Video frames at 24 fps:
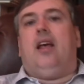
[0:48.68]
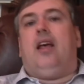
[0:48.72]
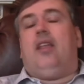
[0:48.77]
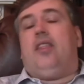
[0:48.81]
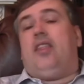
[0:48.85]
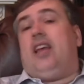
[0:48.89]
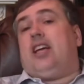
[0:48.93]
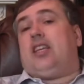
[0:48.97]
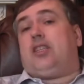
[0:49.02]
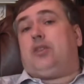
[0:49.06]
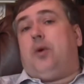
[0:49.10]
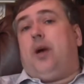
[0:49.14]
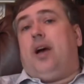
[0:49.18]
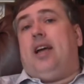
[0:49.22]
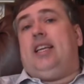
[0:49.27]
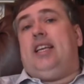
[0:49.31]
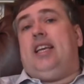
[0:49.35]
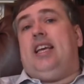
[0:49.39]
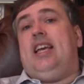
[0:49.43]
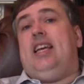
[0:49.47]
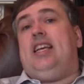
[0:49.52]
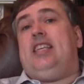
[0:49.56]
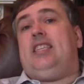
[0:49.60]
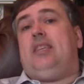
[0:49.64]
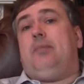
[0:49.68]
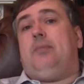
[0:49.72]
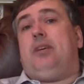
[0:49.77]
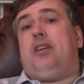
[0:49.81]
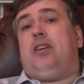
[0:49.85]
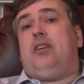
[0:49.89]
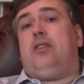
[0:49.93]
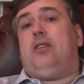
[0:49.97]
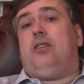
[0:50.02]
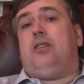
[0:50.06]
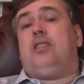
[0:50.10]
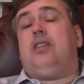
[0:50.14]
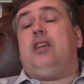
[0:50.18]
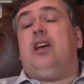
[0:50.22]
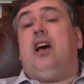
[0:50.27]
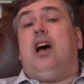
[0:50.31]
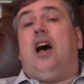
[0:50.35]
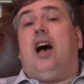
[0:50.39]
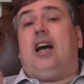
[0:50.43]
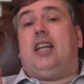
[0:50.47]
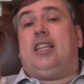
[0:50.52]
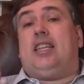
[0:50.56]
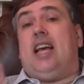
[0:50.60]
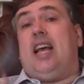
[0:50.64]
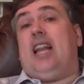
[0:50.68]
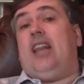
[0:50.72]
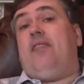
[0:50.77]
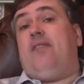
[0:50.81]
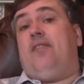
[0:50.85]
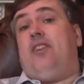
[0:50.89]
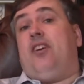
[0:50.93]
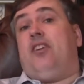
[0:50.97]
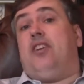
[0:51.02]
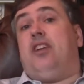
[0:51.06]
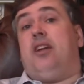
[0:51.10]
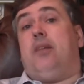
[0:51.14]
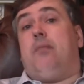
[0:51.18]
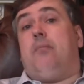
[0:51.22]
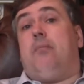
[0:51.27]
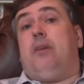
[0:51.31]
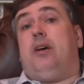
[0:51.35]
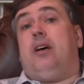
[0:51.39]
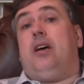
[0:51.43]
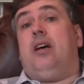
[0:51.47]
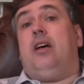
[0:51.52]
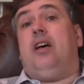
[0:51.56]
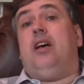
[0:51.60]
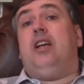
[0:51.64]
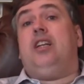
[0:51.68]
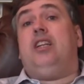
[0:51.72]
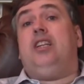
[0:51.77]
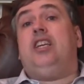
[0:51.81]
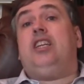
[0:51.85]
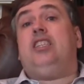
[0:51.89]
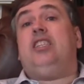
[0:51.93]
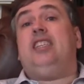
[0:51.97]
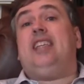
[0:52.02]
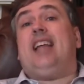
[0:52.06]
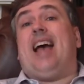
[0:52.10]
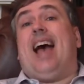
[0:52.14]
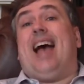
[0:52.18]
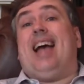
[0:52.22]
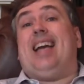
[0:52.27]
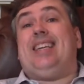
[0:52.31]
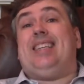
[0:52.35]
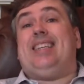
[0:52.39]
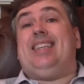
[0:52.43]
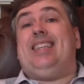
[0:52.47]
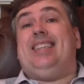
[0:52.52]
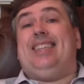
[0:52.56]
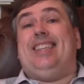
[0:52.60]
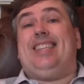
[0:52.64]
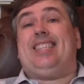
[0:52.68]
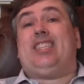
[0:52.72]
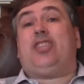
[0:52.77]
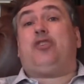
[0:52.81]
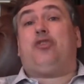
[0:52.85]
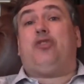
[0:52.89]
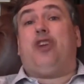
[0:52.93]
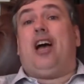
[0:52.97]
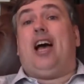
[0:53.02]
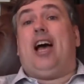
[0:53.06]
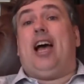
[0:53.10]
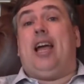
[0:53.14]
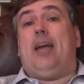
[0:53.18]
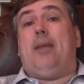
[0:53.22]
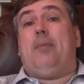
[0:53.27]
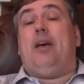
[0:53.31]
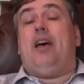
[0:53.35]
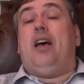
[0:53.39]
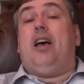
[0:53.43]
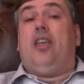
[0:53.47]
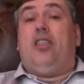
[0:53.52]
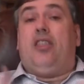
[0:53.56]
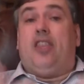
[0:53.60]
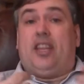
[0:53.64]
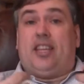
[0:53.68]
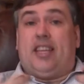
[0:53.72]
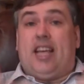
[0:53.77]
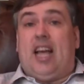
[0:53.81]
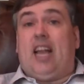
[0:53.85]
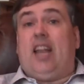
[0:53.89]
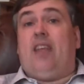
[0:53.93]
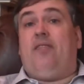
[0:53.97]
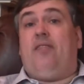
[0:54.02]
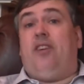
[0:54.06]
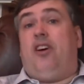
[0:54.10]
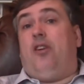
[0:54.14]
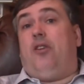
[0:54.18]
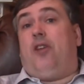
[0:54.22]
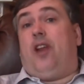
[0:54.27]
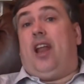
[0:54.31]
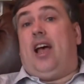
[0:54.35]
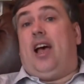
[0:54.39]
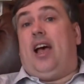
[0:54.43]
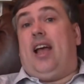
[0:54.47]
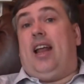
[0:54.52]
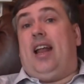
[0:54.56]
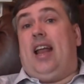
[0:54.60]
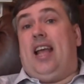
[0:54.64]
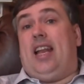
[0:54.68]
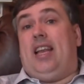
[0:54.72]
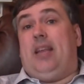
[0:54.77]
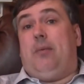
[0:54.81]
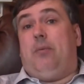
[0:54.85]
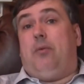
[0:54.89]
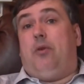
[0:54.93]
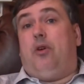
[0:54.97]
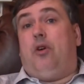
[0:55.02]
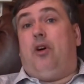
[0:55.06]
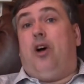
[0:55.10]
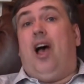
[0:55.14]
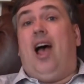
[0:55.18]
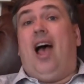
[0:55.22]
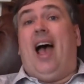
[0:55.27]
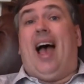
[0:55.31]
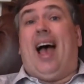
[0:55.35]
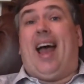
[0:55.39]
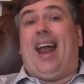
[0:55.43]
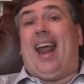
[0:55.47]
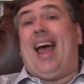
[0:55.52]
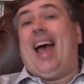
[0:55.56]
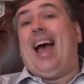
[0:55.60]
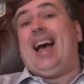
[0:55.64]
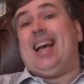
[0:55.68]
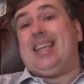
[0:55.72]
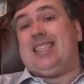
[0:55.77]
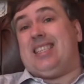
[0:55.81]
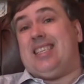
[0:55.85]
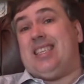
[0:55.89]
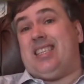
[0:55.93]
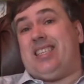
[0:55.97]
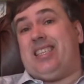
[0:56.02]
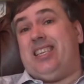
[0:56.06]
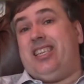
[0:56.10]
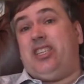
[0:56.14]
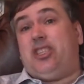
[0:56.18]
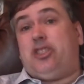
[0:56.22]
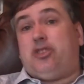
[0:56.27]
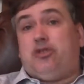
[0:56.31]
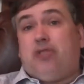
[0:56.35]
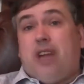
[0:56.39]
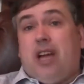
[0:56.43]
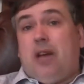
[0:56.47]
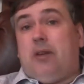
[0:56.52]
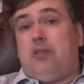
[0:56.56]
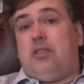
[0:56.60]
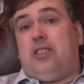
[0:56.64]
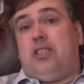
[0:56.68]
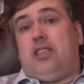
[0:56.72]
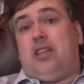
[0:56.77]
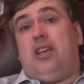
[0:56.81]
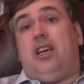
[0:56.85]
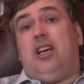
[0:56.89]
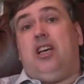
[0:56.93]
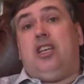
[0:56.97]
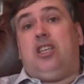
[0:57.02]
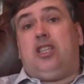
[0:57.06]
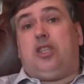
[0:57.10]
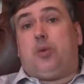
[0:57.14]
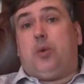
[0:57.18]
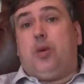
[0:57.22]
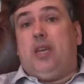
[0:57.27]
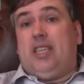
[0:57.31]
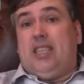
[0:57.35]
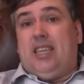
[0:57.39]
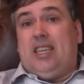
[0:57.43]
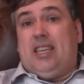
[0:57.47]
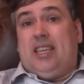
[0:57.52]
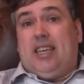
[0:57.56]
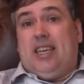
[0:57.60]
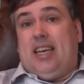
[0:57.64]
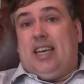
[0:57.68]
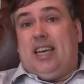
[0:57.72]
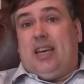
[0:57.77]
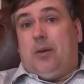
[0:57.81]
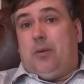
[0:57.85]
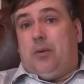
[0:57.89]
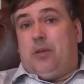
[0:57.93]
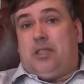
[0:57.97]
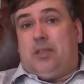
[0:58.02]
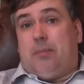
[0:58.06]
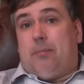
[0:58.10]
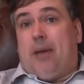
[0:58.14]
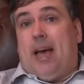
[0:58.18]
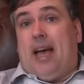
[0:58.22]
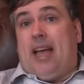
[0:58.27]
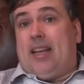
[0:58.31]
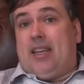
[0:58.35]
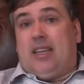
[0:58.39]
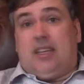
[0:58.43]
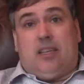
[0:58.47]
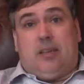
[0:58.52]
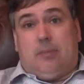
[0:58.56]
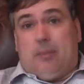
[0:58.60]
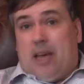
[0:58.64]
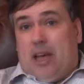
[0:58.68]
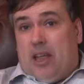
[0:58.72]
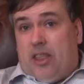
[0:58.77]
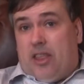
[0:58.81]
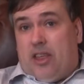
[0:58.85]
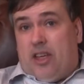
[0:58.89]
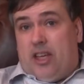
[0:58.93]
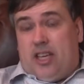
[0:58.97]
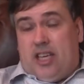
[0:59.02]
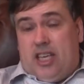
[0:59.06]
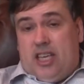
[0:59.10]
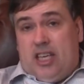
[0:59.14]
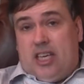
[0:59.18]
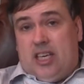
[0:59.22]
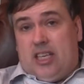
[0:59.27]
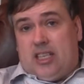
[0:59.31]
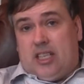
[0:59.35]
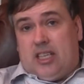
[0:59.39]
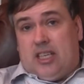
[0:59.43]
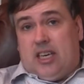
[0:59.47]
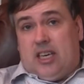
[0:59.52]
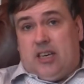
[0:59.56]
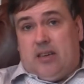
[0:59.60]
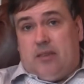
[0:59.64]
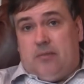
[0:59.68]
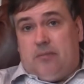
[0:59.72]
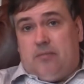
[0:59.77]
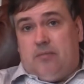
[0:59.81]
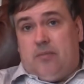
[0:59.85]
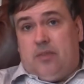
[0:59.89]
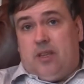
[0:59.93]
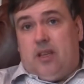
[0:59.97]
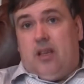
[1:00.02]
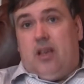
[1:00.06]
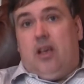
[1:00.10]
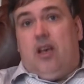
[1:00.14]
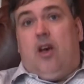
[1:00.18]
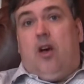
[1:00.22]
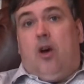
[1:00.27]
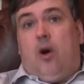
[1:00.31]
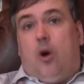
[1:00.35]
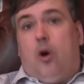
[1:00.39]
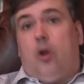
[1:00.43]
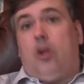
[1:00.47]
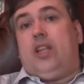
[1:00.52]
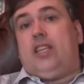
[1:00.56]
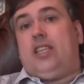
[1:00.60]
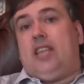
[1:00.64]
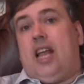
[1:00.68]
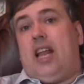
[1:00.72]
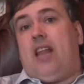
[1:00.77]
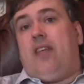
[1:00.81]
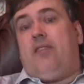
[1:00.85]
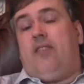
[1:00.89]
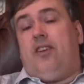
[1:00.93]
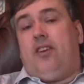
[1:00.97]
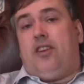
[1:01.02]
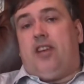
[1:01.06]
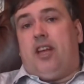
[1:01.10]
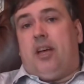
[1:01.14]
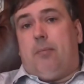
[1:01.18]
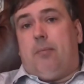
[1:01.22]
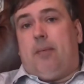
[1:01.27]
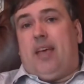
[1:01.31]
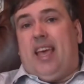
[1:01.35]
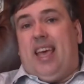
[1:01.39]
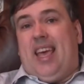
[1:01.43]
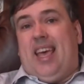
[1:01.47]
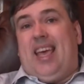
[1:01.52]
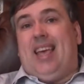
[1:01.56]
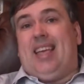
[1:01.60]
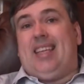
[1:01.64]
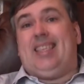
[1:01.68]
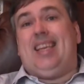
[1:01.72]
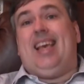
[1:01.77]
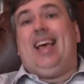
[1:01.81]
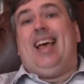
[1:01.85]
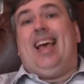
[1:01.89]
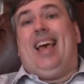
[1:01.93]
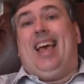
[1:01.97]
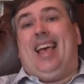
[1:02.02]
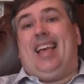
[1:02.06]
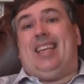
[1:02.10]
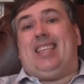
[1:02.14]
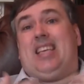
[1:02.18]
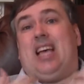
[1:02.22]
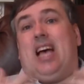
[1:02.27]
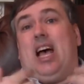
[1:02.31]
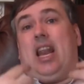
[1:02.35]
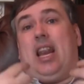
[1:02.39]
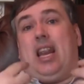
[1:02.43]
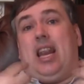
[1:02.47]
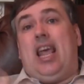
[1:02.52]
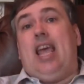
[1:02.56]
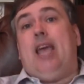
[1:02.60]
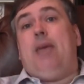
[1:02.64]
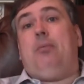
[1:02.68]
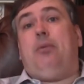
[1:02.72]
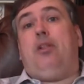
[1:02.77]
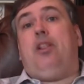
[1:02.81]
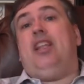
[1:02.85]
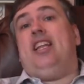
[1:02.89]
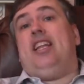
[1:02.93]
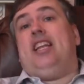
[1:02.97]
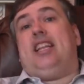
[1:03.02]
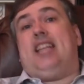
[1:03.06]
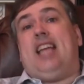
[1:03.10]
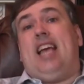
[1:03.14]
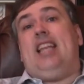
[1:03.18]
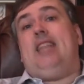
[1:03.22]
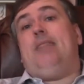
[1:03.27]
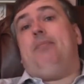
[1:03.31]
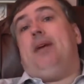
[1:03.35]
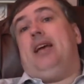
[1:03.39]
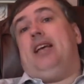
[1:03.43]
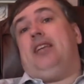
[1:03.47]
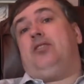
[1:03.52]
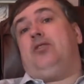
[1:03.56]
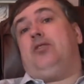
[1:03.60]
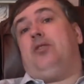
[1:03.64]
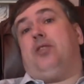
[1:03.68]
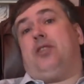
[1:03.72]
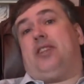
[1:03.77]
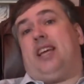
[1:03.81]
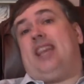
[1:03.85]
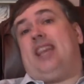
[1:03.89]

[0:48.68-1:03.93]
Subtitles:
That's quite easy because a telephone number doesn't actually describe the telephone line anymore, and hasn't since Strowger switching gear was abandoned about 30 years ago. All the telephone number is a label in a database called